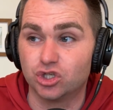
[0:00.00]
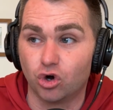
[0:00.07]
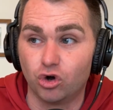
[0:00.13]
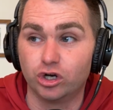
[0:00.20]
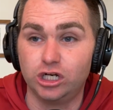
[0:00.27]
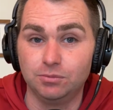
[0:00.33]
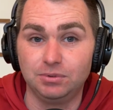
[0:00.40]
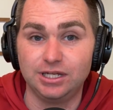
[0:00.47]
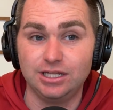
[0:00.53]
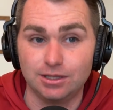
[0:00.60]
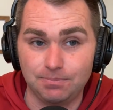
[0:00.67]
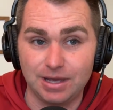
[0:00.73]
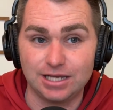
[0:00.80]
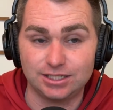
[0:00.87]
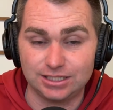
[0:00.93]
arguably the
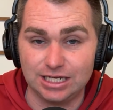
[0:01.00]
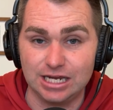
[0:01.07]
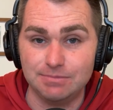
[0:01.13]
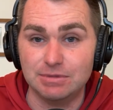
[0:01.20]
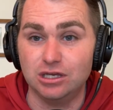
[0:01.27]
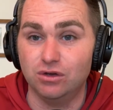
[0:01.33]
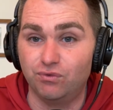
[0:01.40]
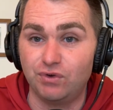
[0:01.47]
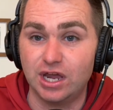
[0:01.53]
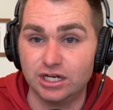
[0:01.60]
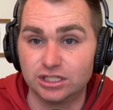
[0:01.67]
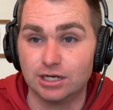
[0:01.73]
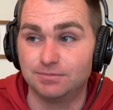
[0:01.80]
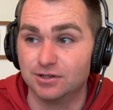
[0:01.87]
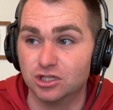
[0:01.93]
best team that you
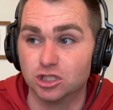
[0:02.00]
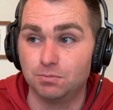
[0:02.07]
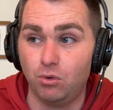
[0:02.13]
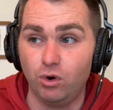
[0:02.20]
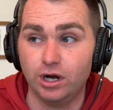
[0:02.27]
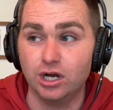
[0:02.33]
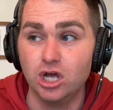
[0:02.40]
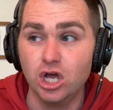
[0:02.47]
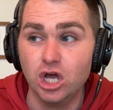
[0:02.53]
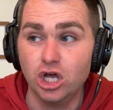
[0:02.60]
faced up to this point.